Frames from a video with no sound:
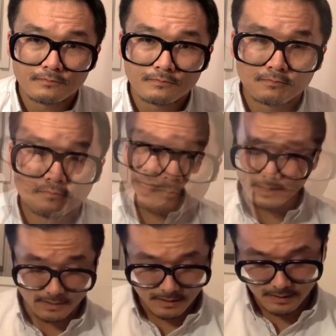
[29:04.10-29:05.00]

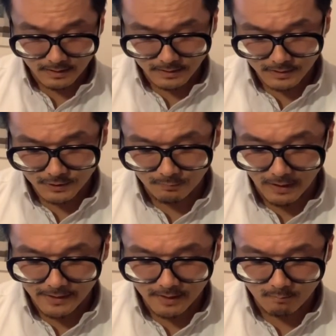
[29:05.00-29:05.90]
Next, this is
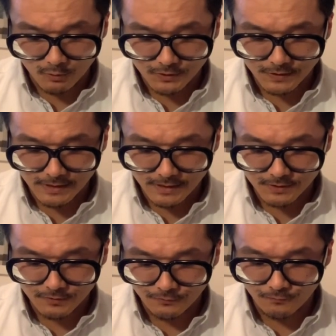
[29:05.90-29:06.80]
spy number
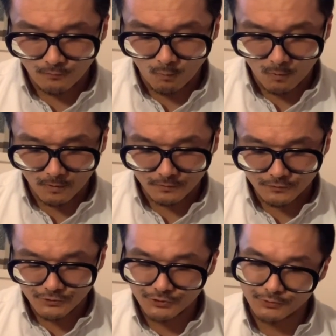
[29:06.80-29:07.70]

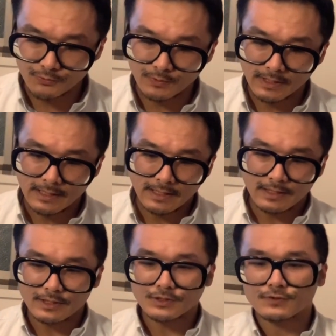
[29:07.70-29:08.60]
642.
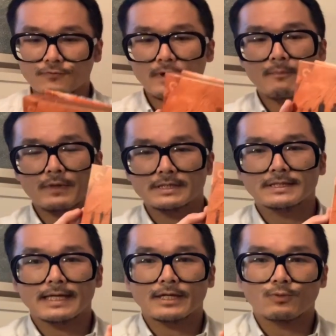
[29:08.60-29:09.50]
This is from the
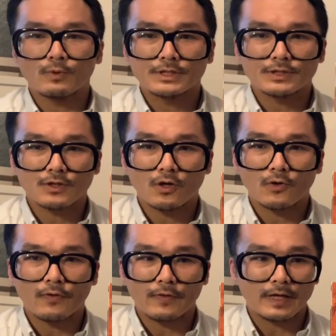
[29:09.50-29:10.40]
set which is
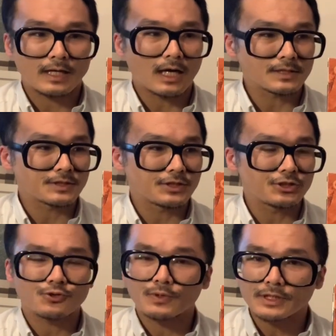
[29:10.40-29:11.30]
called the Katsi
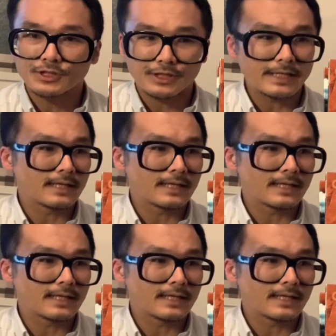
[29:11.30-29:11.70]
Trilogy.